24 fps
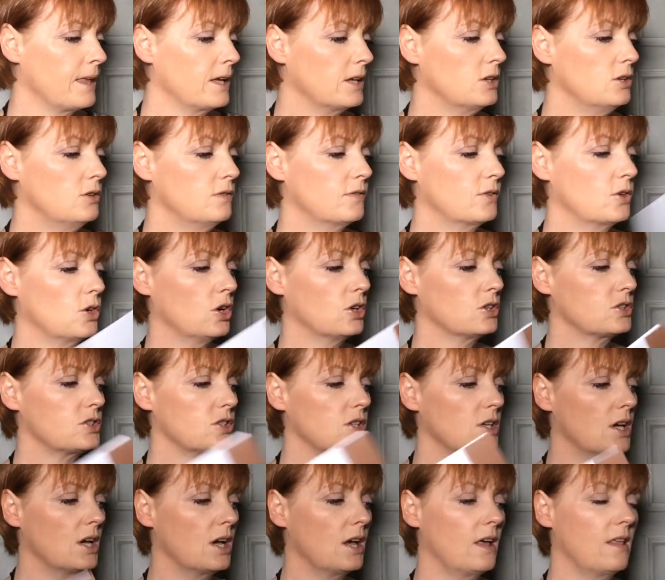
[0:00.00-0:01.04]
You've got
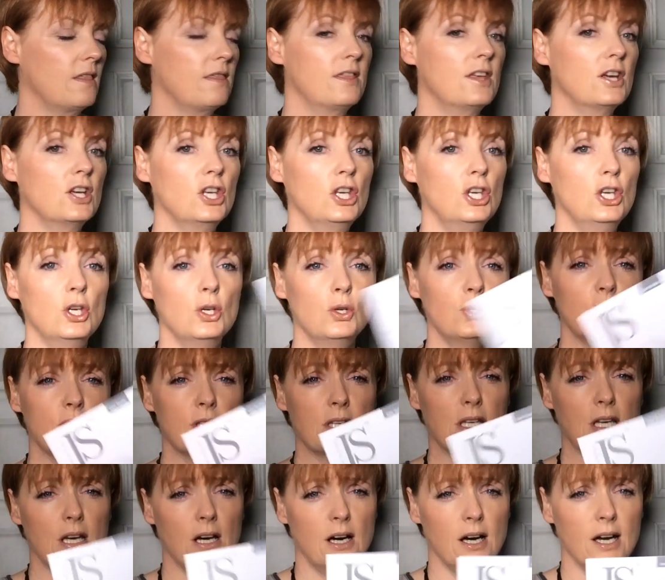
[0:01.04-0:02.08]
the
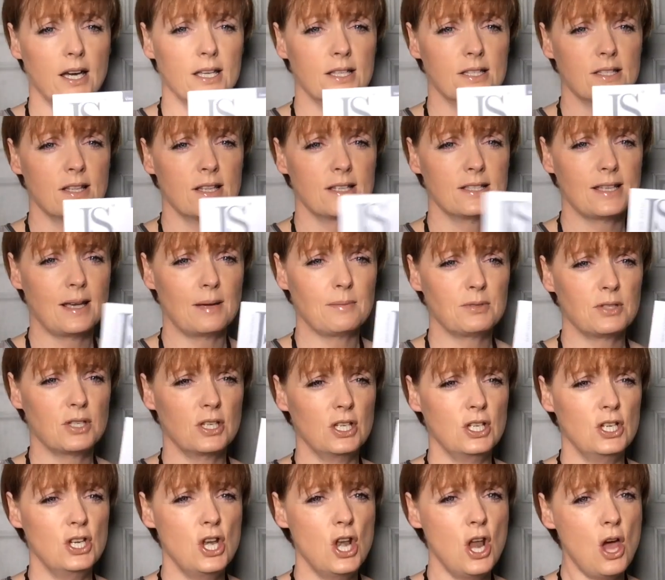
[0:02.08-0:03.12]
user guide, so there's
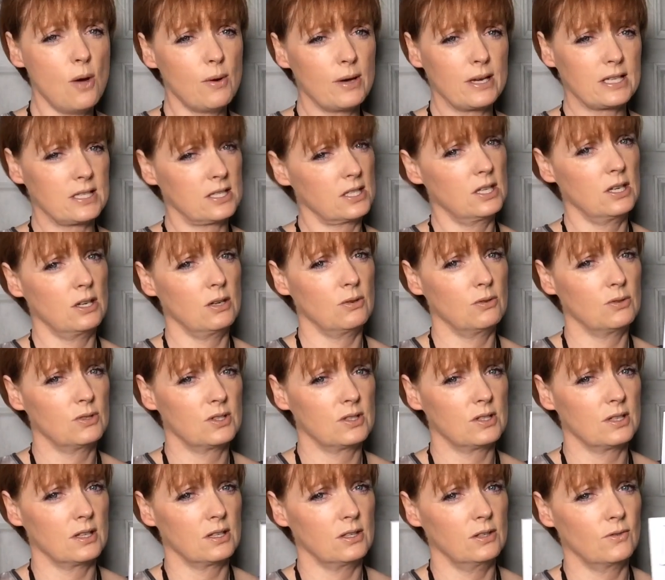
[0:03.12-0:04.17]
absolutely no
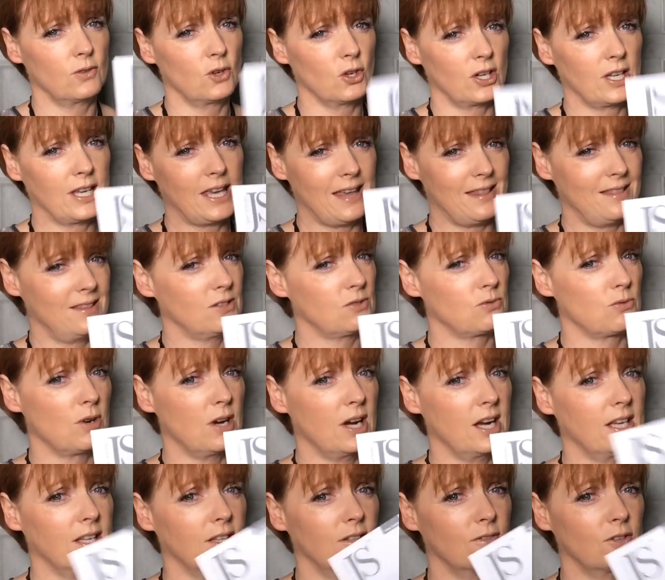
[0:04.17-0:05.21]
excuse. You've got to get this
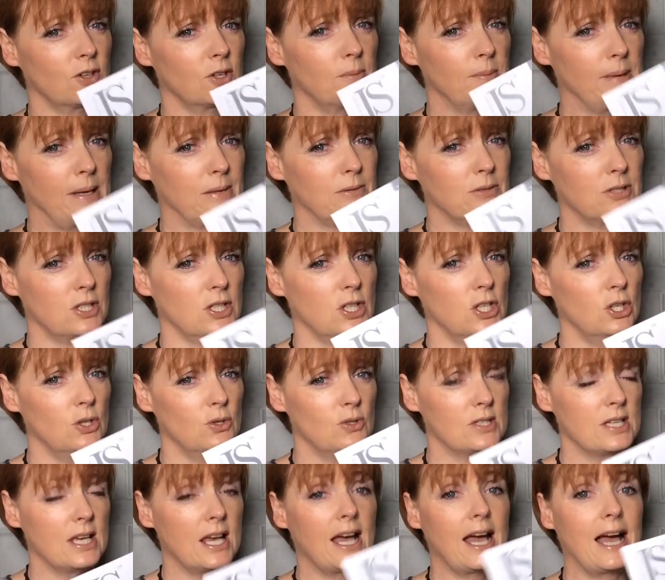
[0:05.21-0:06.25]
right. You've got to be able to
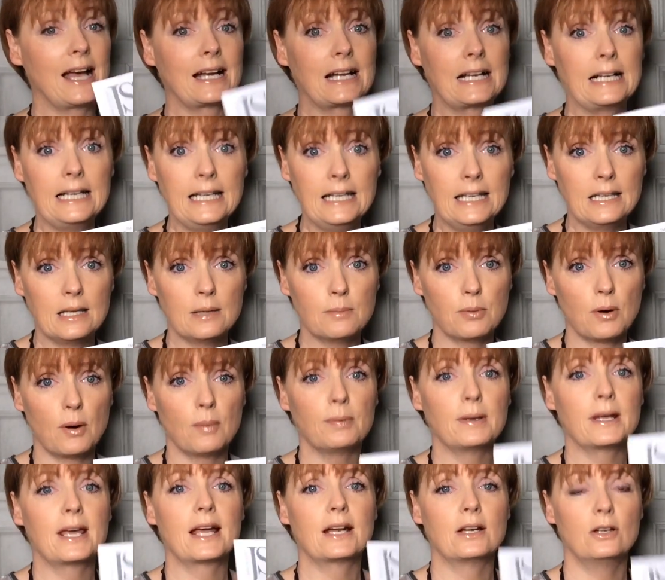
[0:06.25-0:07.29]
use it and clean it
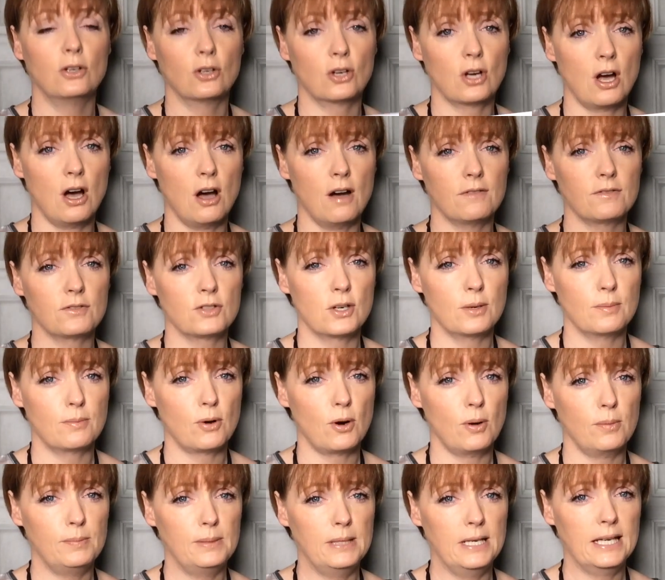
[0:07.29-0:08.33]
properly and look after it
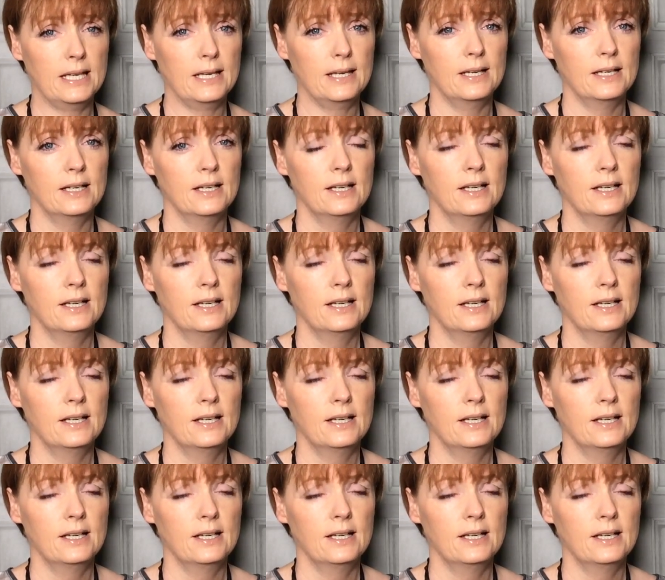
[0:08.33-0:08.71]
properly.